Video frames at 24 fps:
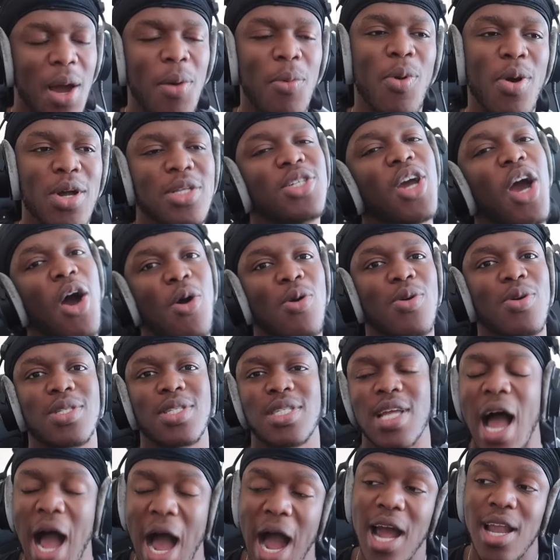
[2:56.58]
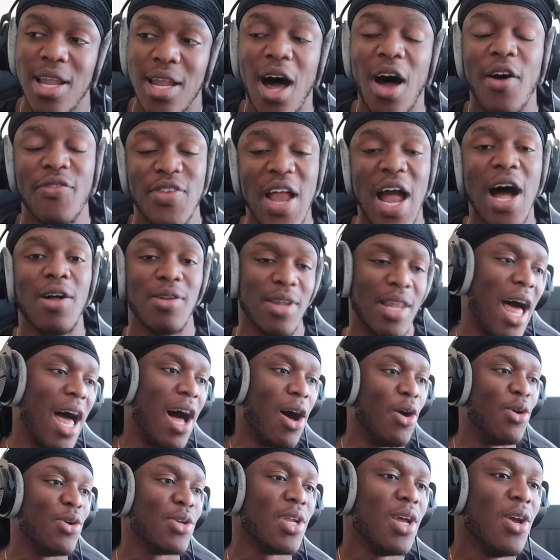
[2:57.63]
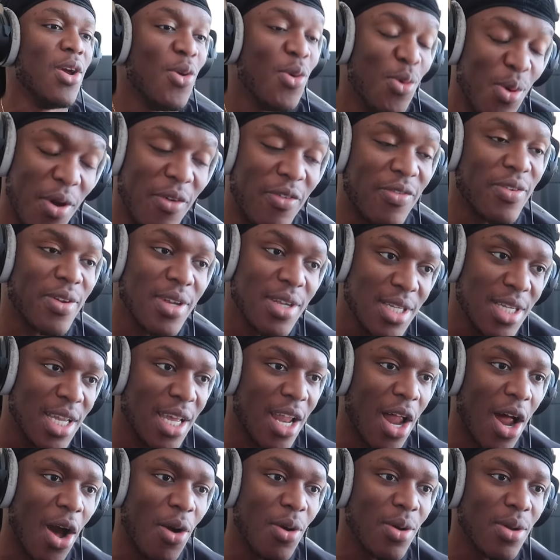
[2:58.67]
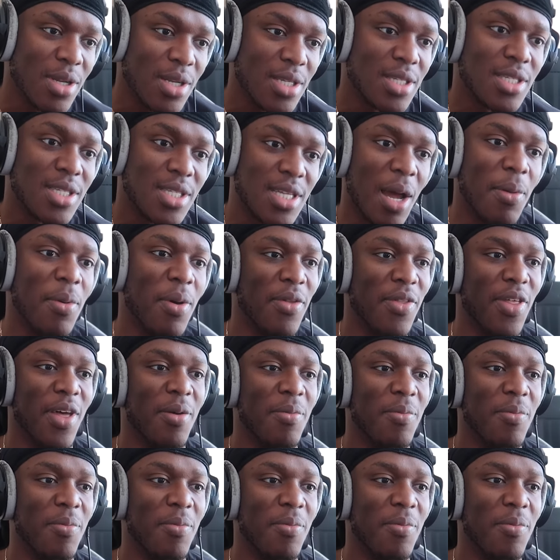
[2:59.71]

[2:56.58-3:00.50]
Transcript: some were jokes. I laughed out loud with you know some of